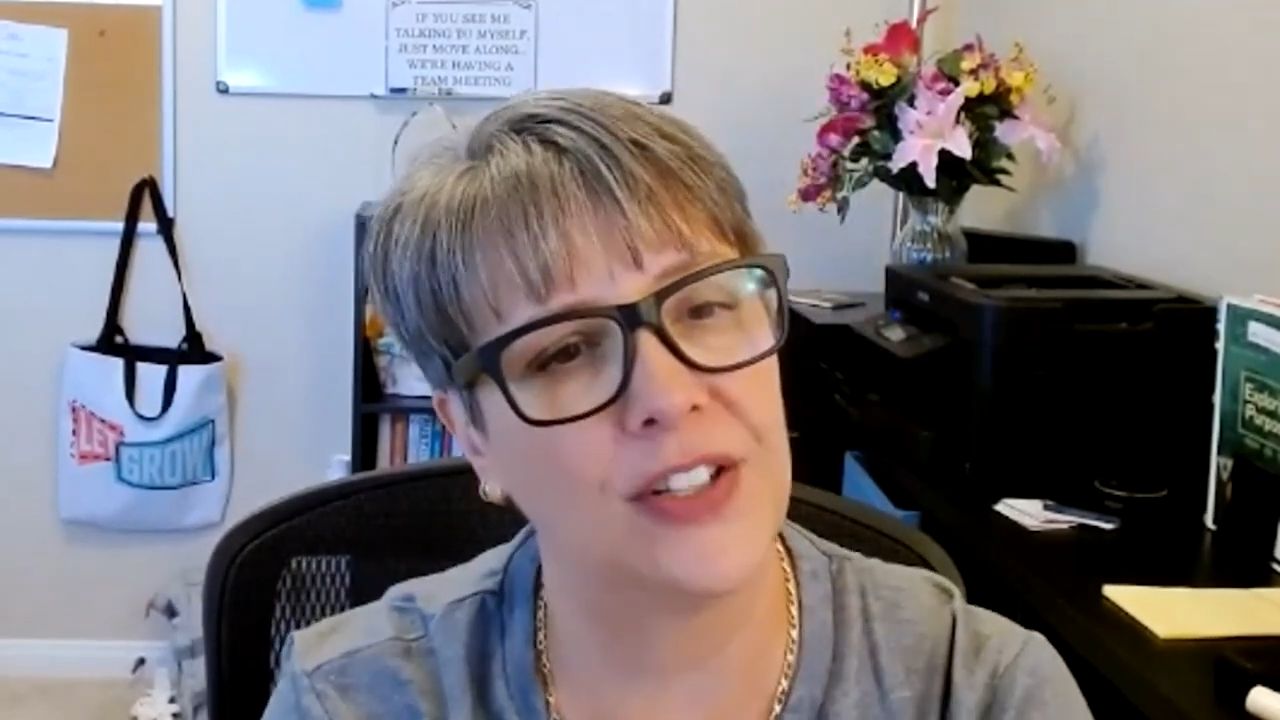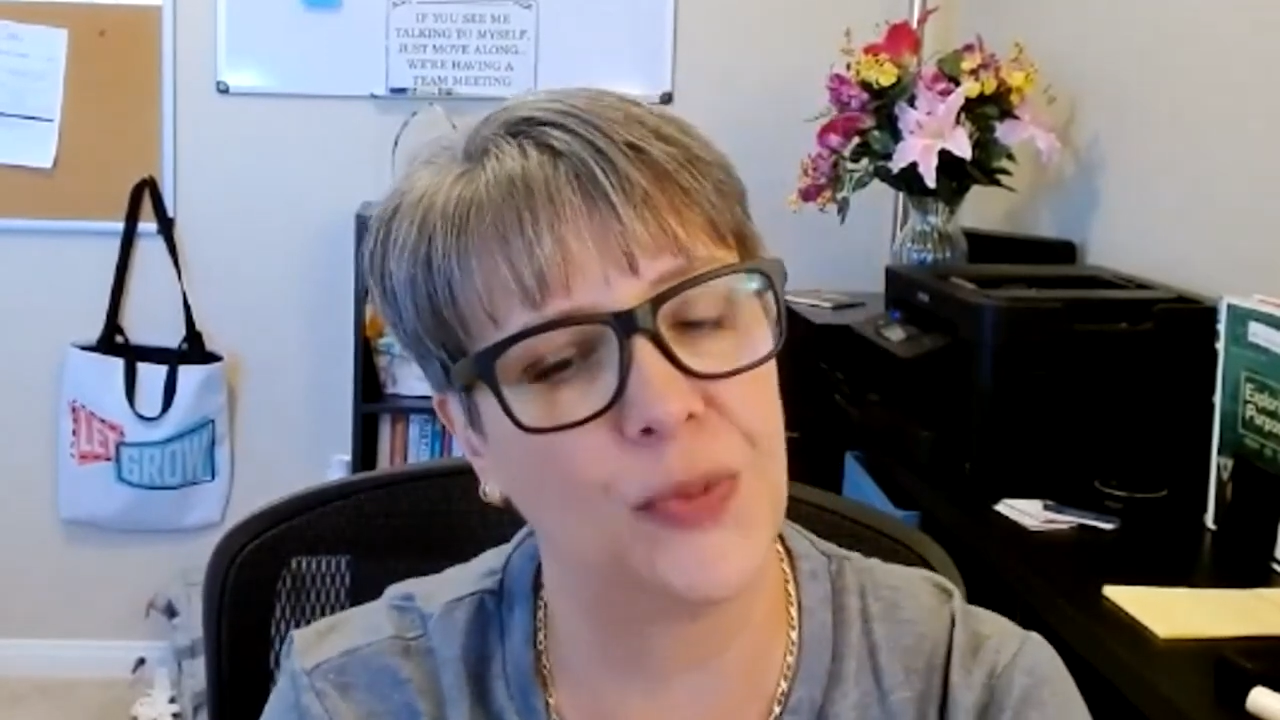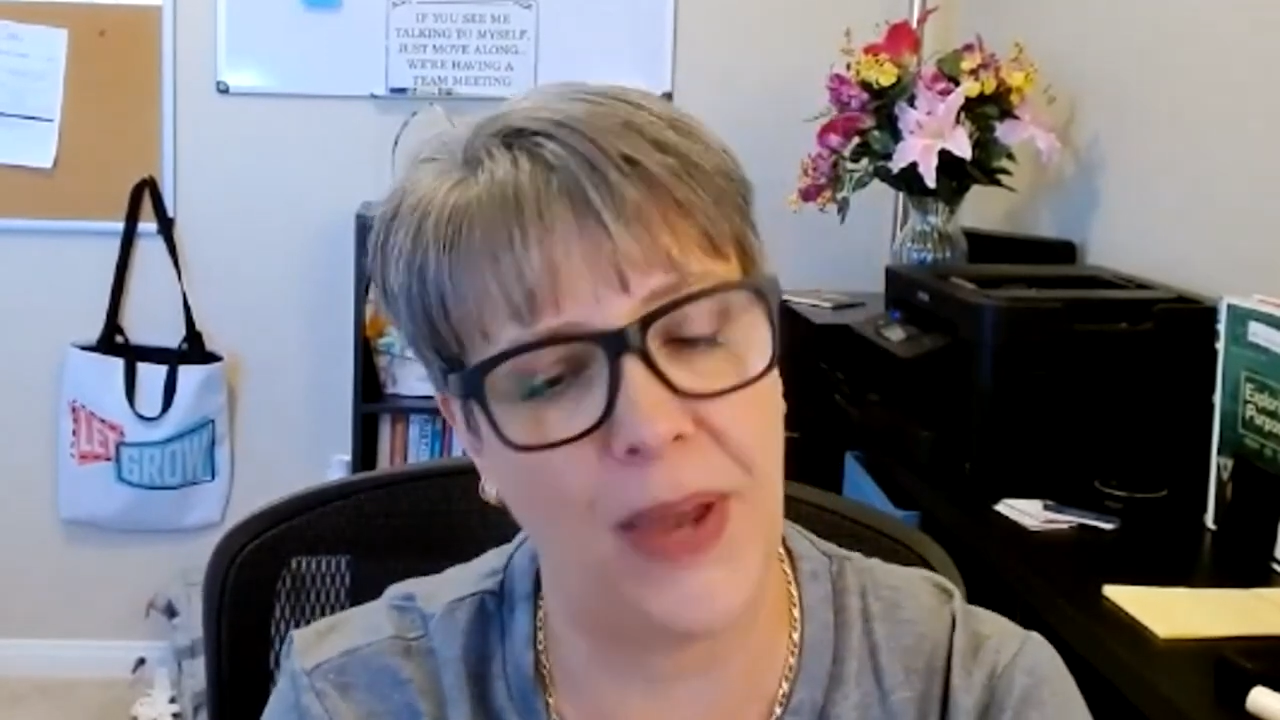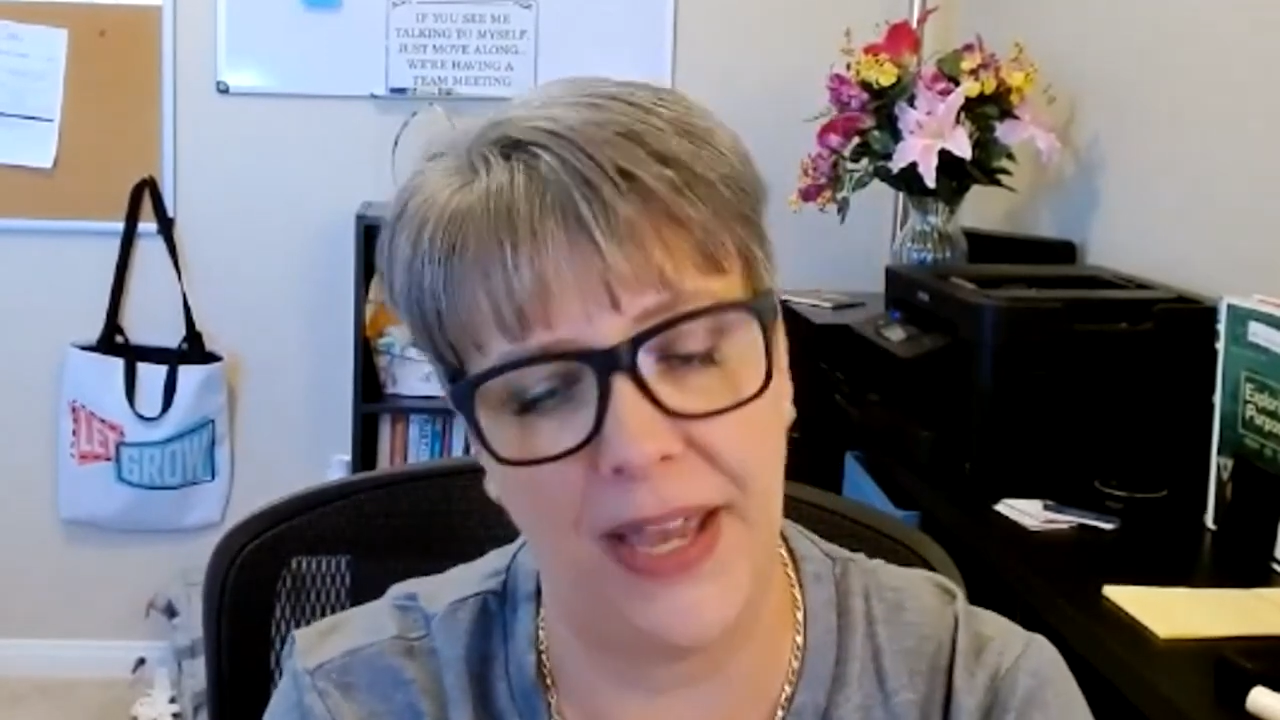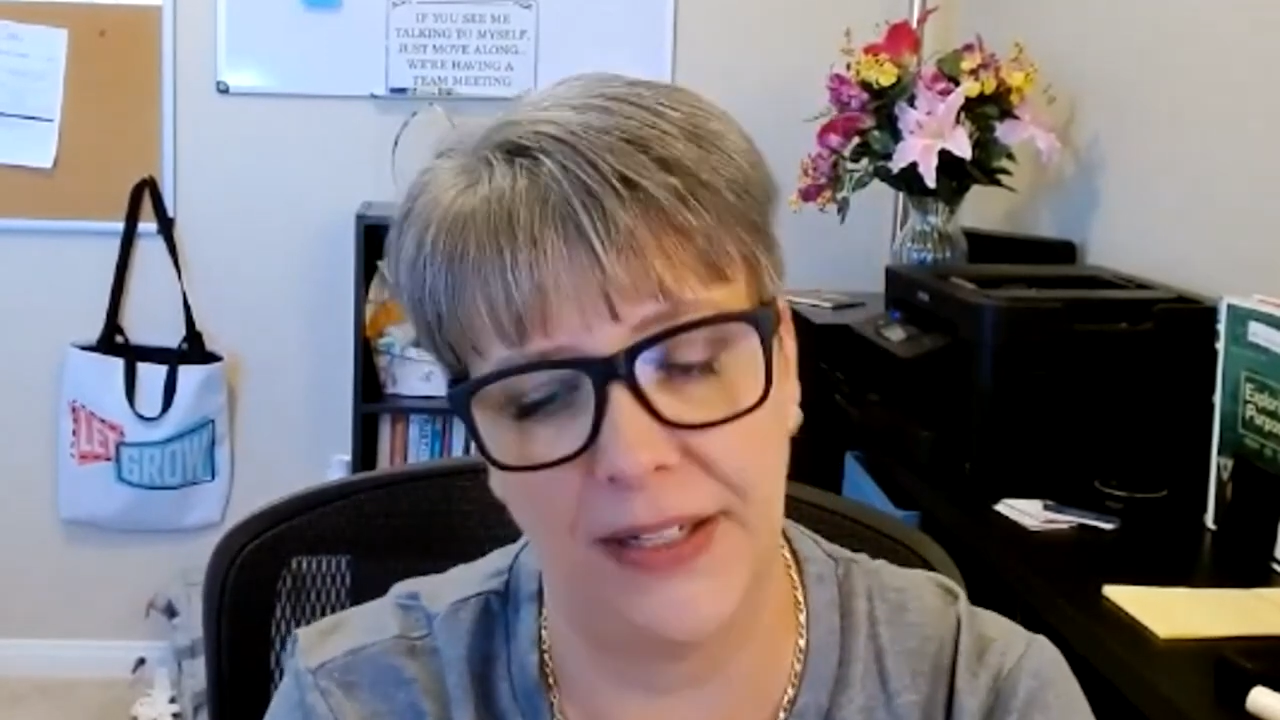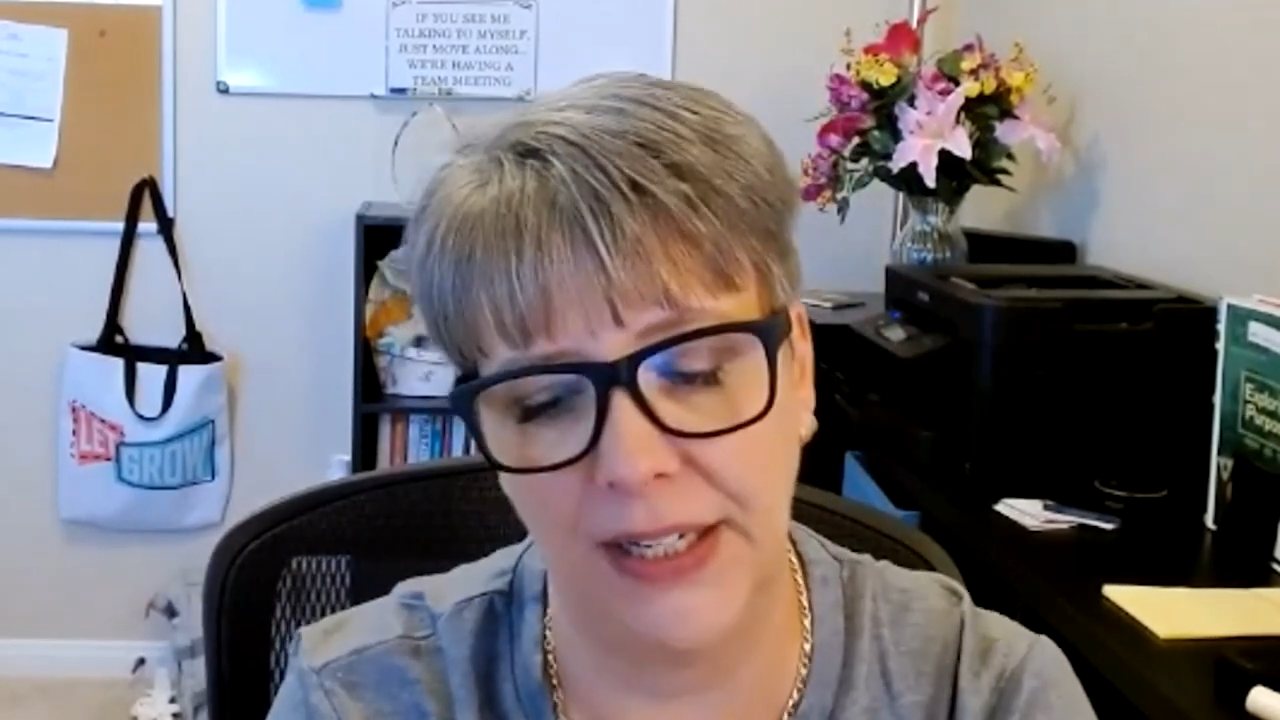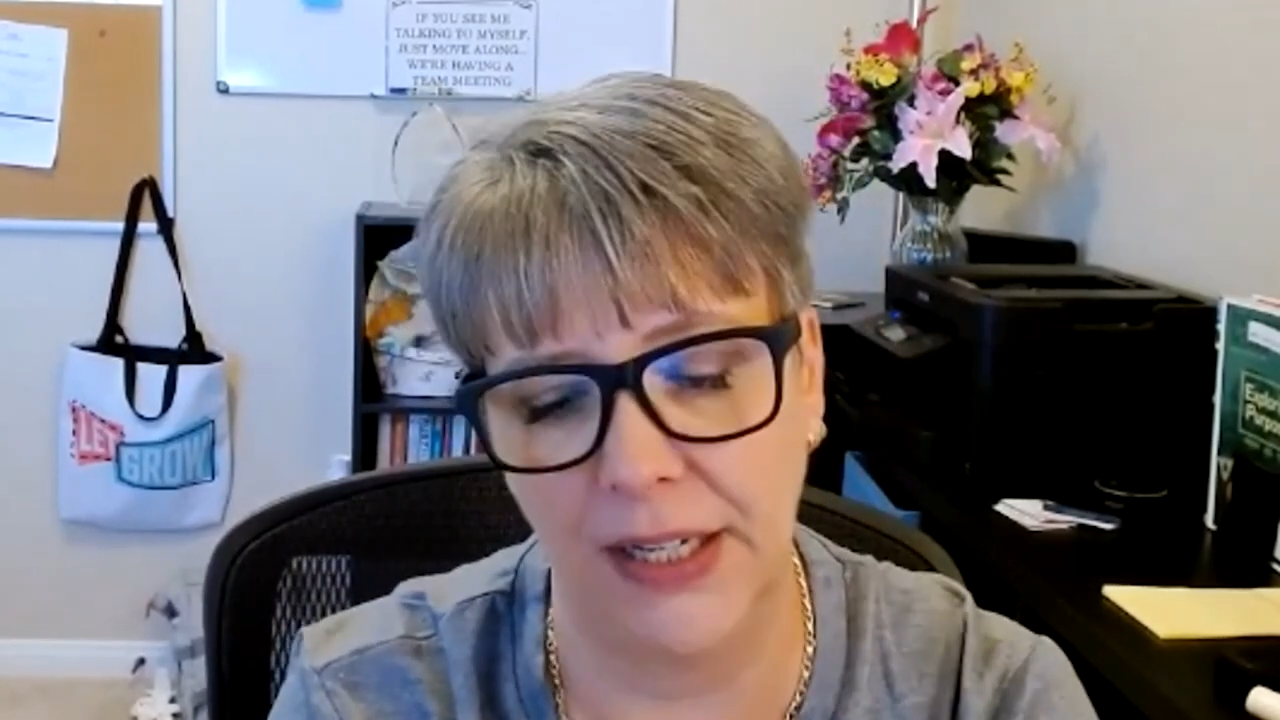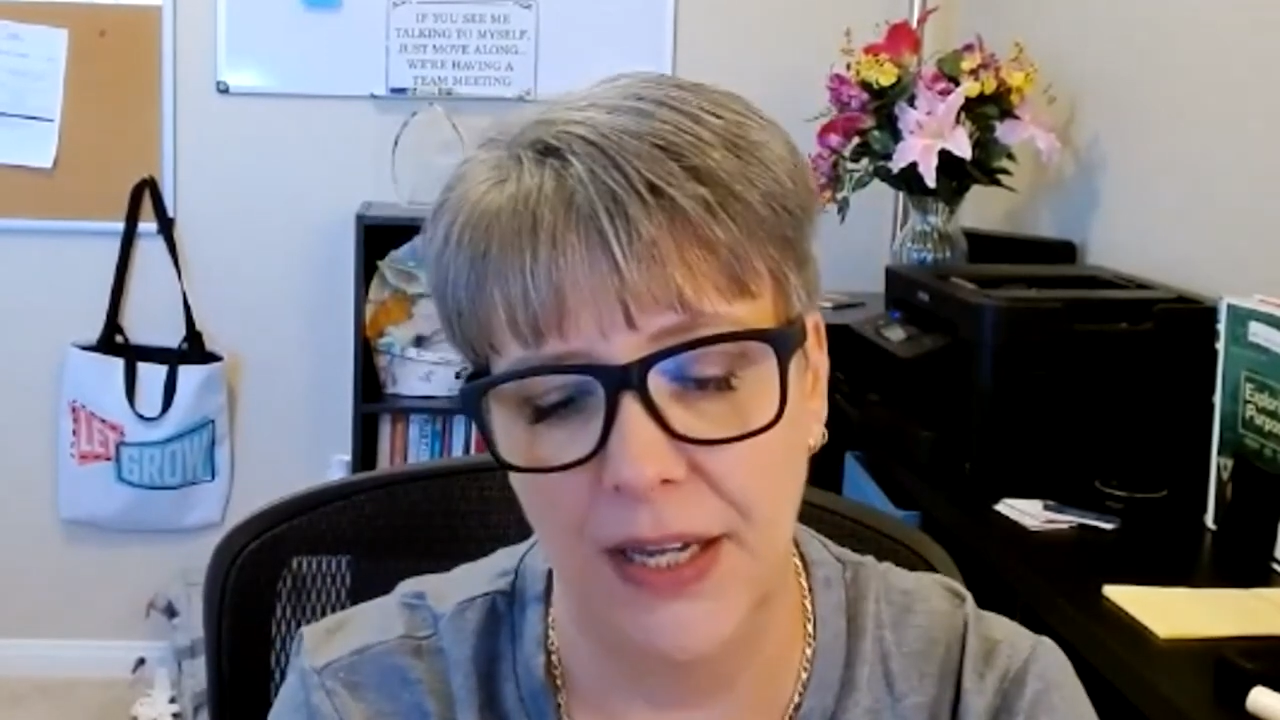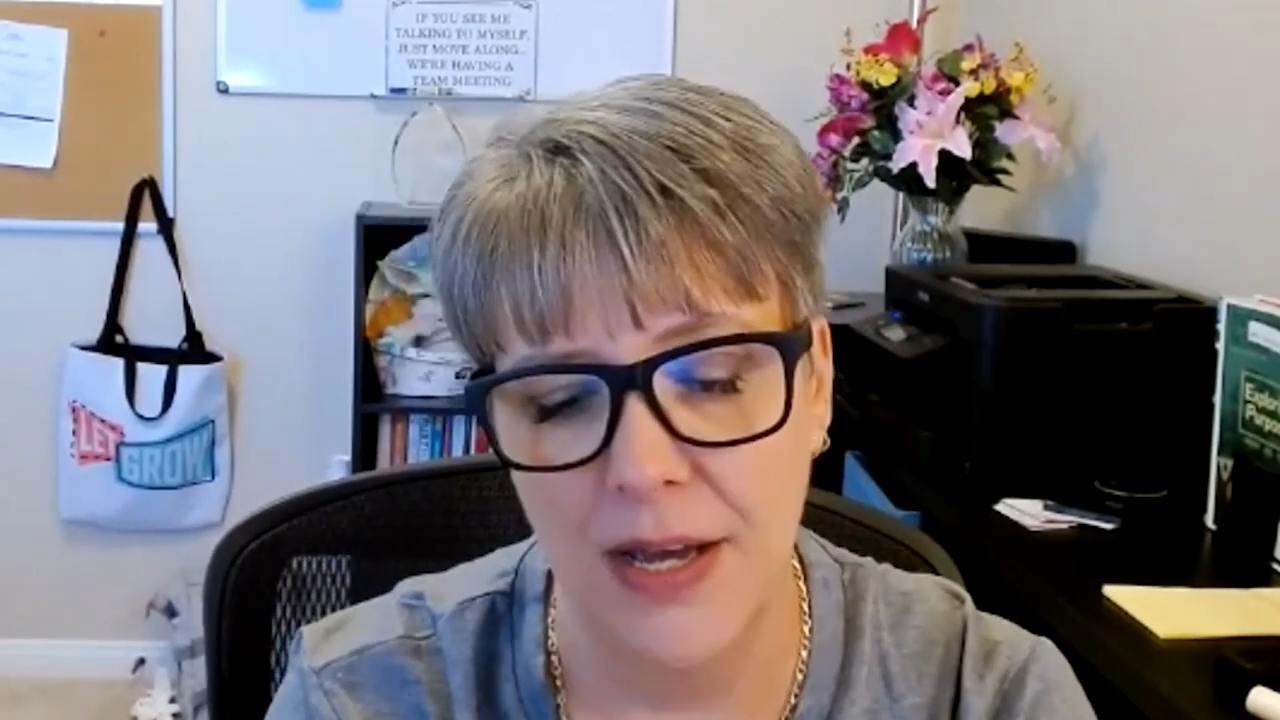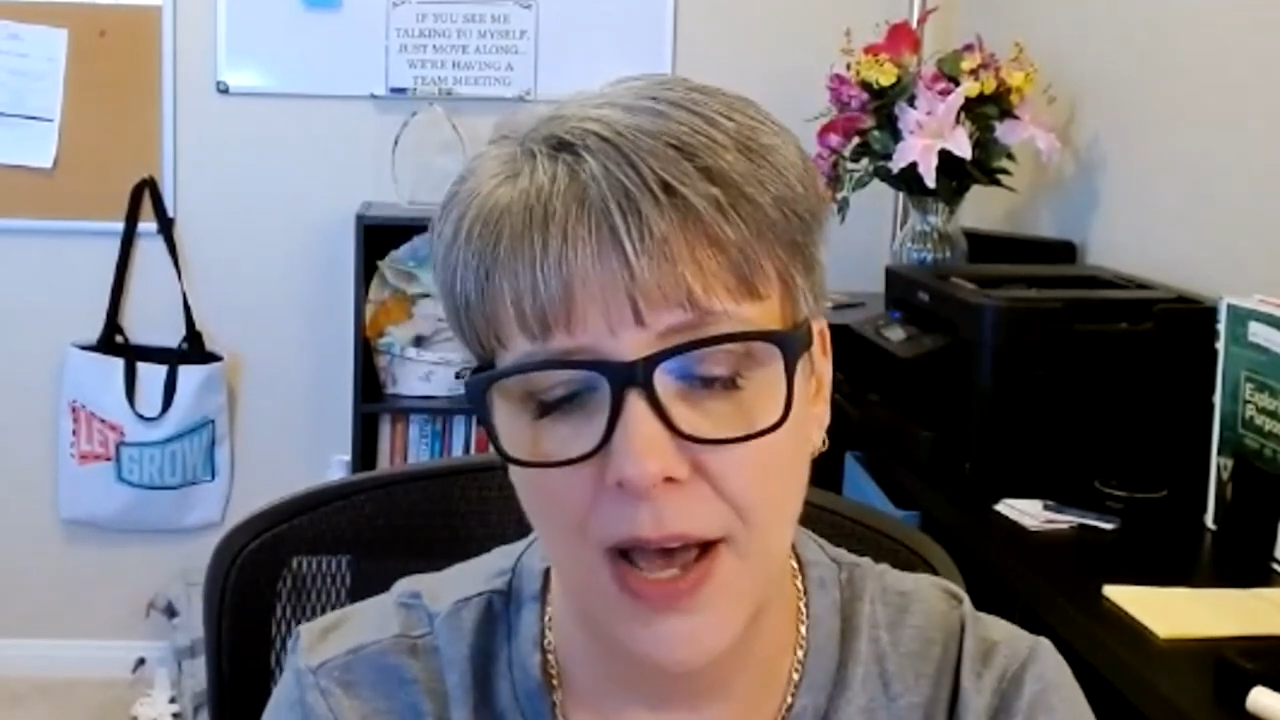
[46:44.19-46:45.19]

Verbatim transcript: expanding